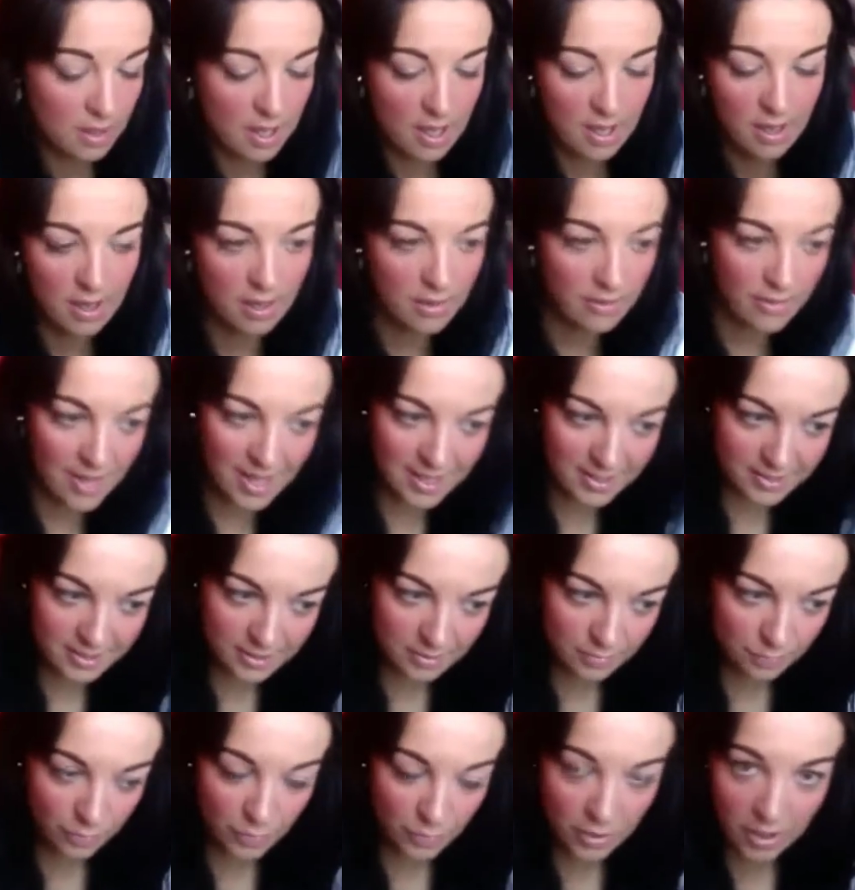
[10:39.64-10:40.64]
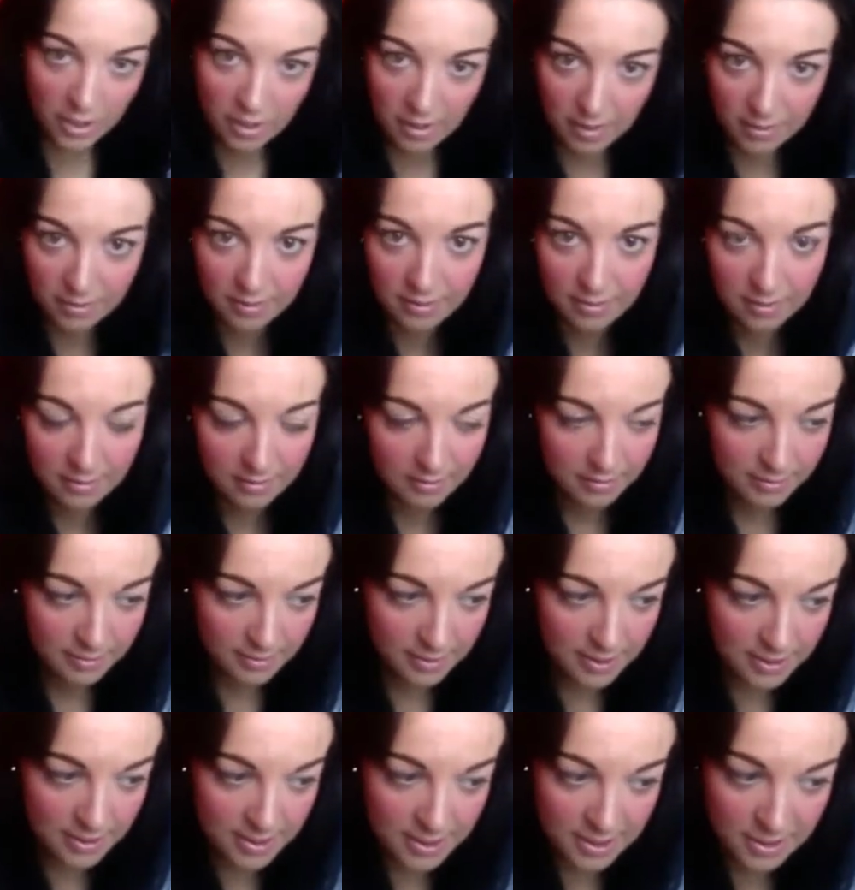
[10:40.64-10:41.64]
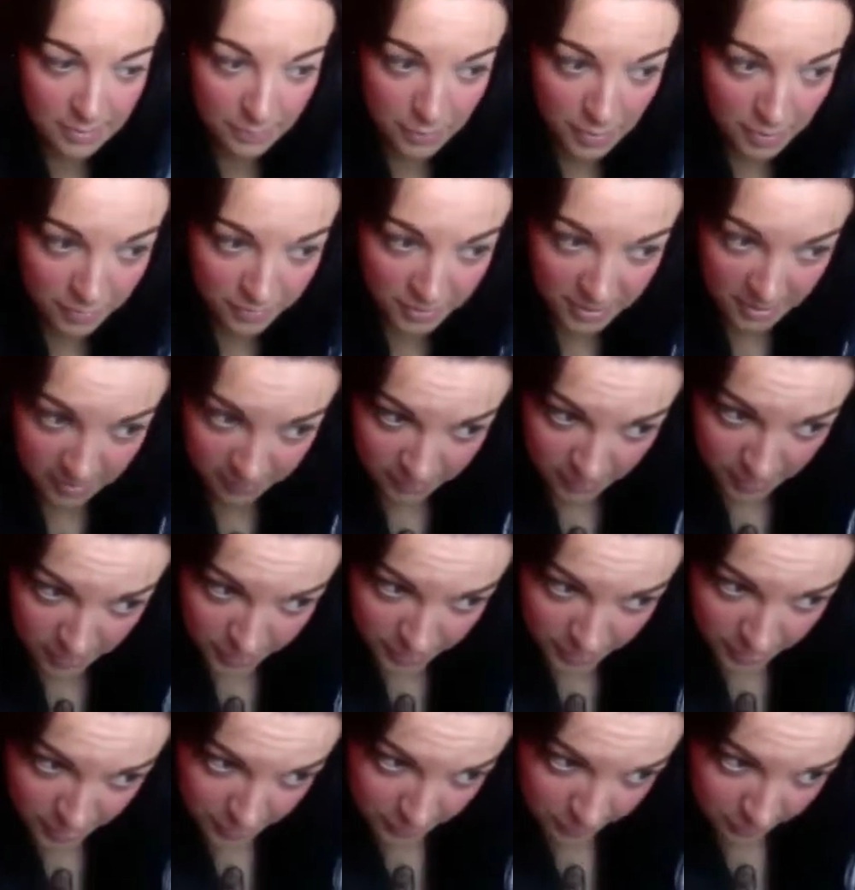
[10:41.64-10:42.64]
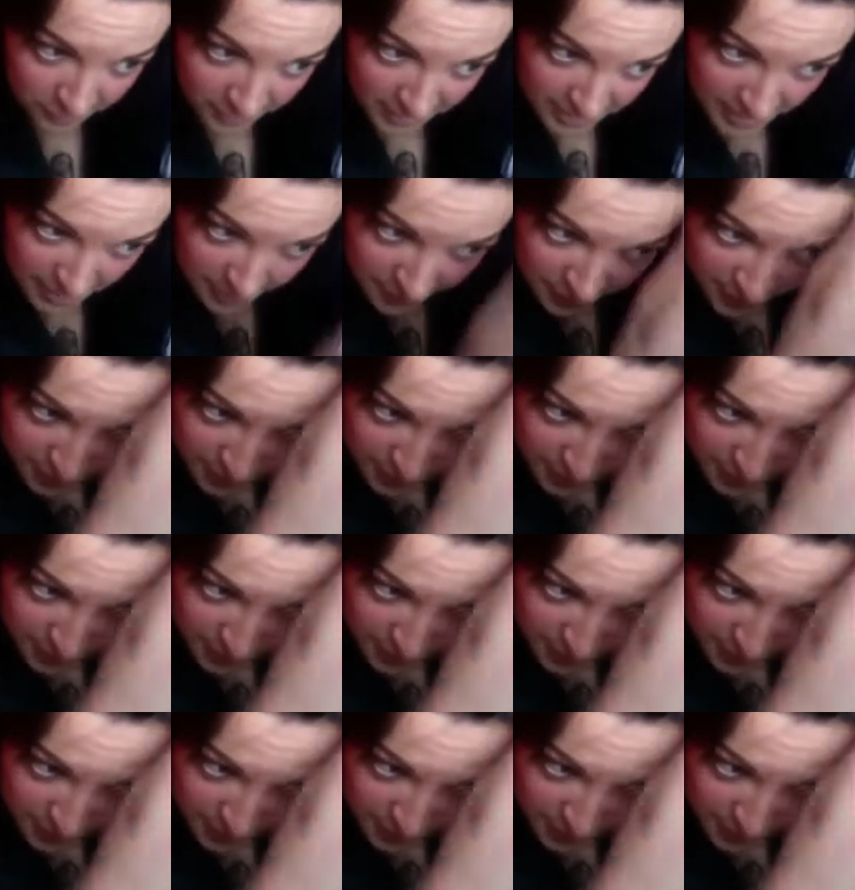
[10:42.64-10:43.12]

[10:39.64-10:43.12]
And that didn't work. This is the beauty of YouTube videos